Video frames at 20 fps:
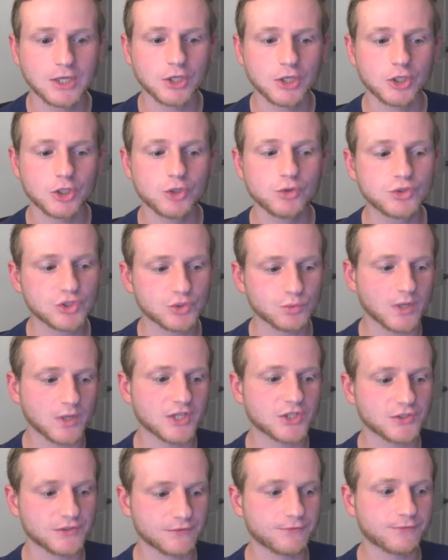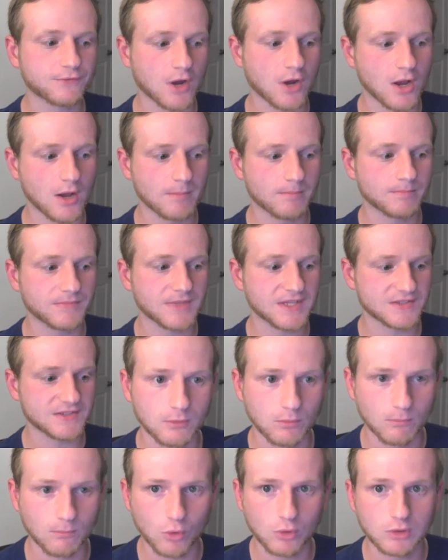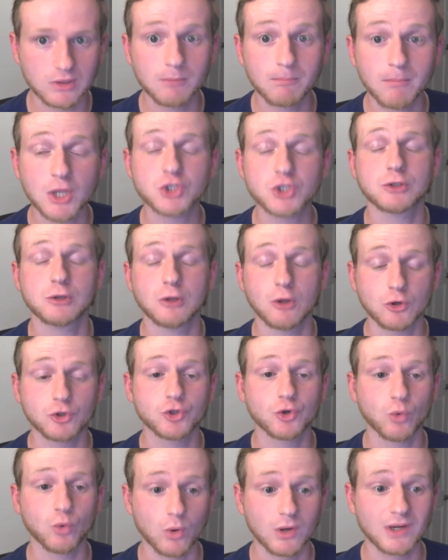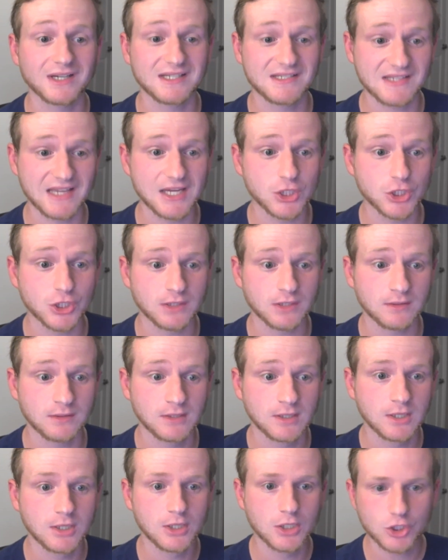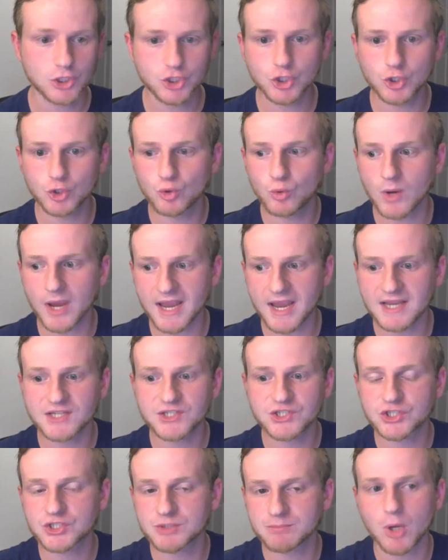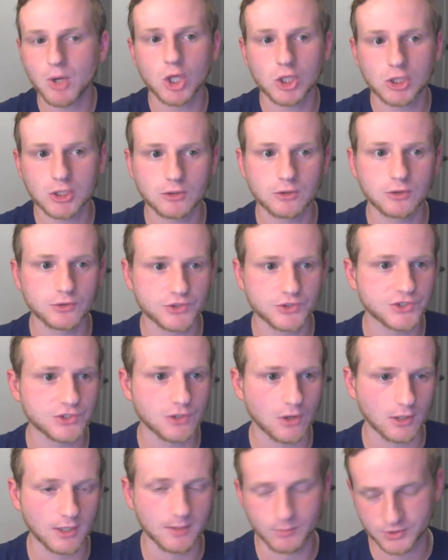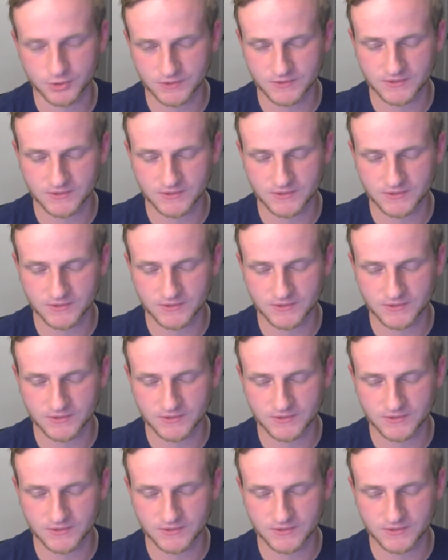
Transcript: You switched from this much larger organization to a smaller startup, which is